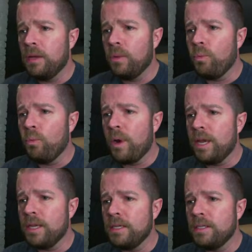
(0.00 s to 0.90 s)

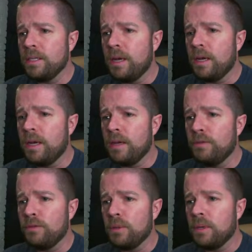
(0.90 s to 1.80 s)
Ways, if
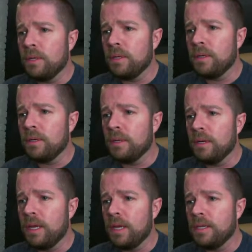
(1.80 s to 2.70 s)
you can
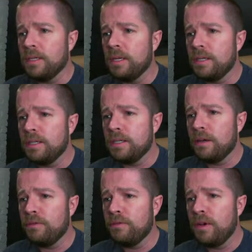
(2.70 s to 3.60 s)
get stuff